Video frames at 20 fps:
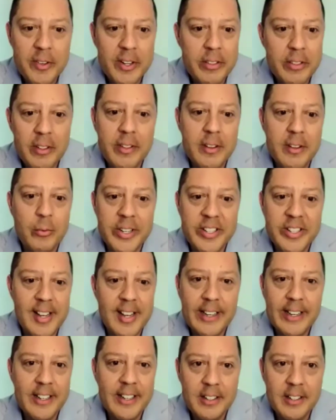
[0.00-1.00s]
other than
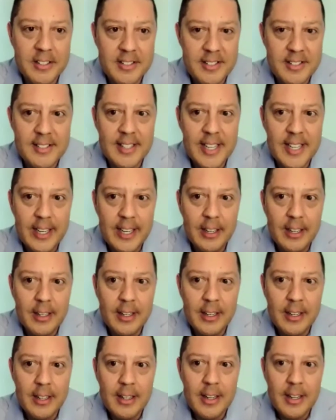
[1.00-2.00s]
retaining their seat?
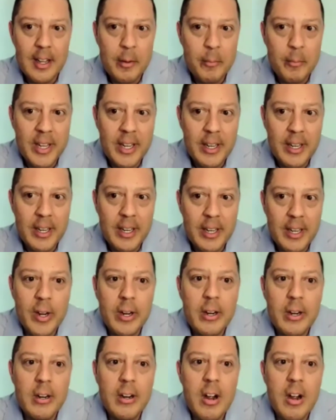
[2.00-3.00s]
I mean,
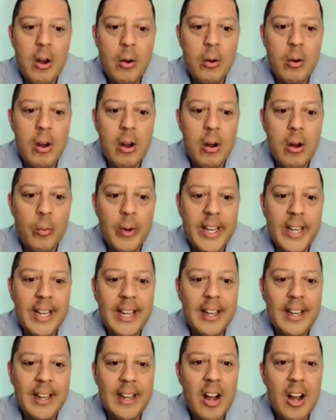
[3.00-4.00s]
where are
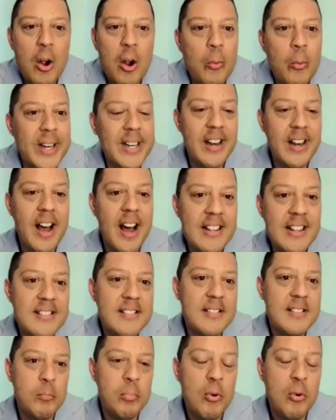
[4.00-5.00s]
we not
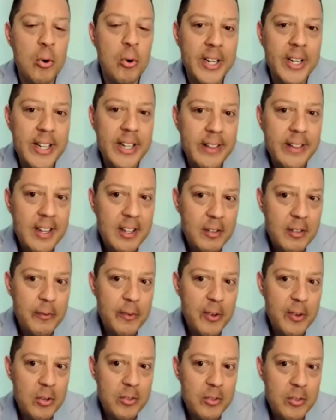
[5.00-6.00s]
supporting these
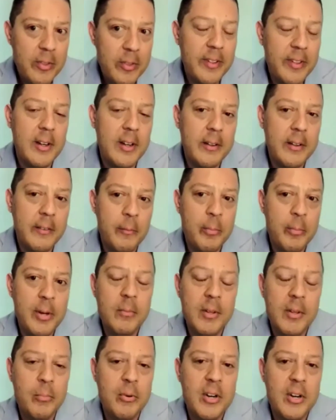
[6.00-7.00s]
folks with enough
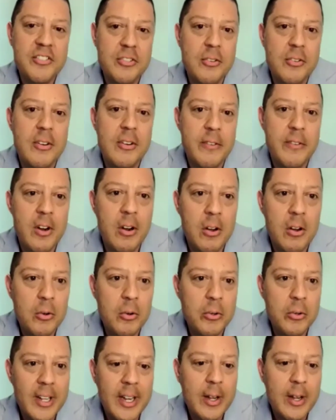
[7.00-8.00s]
public pressure of our
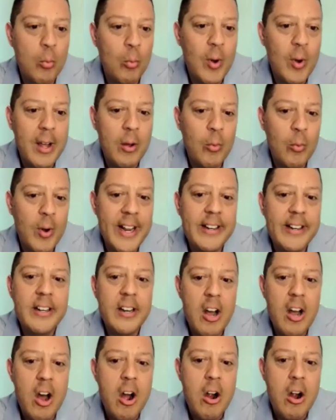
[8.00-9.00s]
own? Like, why did
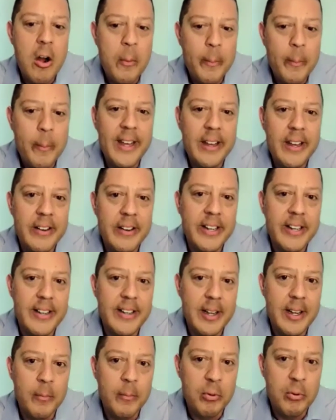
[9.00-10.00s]
our Bay Area
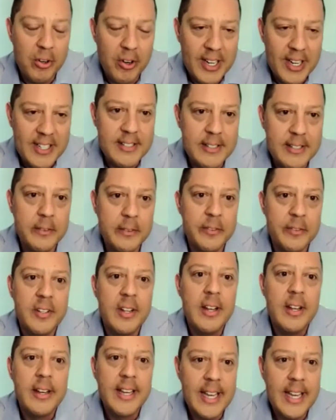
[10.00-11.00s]
Dem progressives
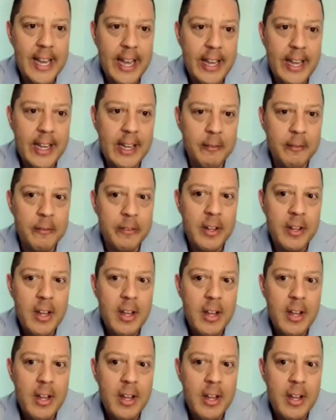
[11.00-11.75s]
cave